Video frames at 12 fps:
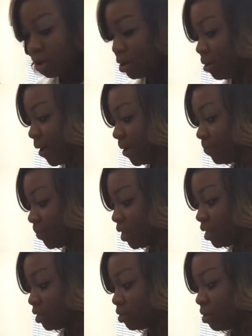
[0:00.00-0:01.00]
Alright,
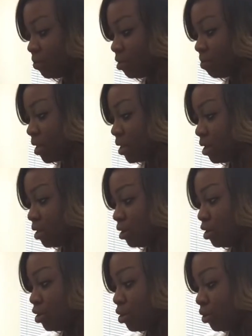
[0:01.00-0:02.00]
so I put my
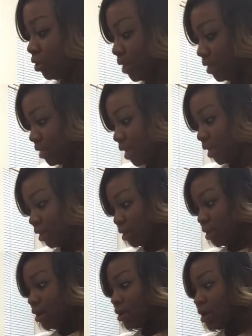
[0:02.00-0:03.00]
yogurt intake
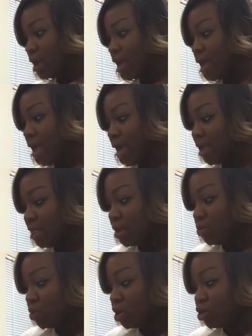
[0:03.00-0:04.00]
in there. And
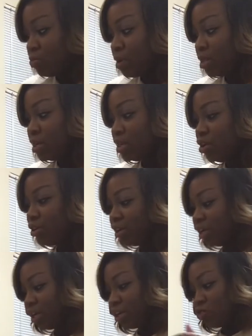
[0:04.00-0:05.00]
then when you put the yogurt
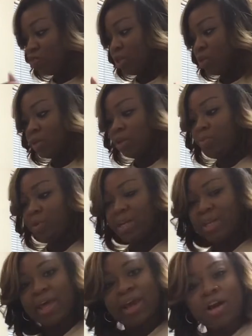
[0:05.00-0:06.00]
in there, you really want to put
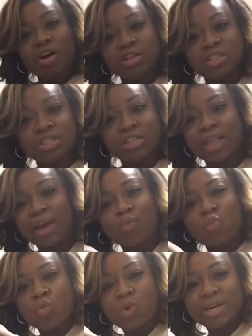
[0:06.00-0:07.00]
it like all to like
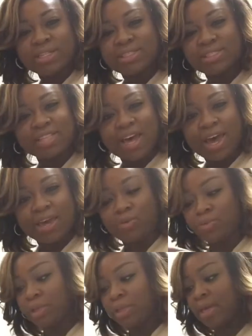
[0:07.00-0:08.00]
one
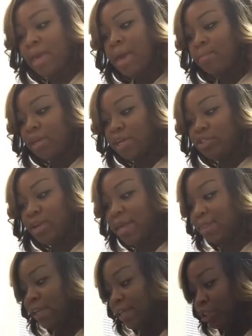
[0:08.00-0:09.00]
side really, because you
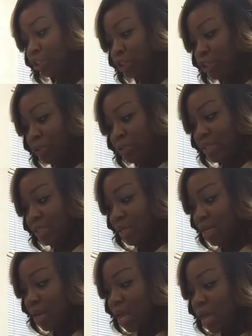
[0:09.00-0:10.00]
have to get your juices
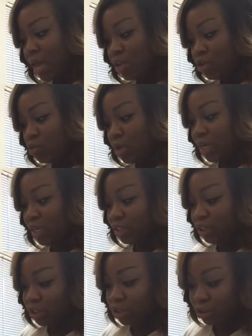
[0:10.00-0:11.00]
in, and you want to
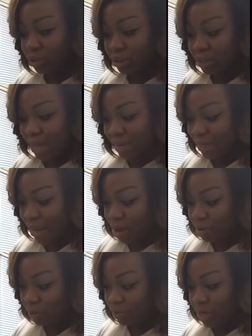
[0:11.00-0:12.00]
get your juices like
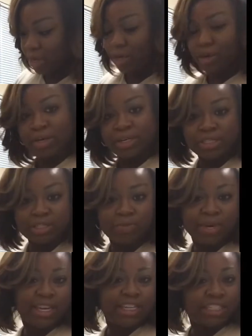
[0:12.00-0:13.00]
down up in here in the
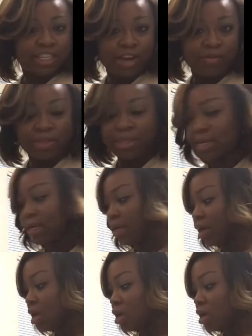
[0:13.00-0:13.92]
spinach and everything.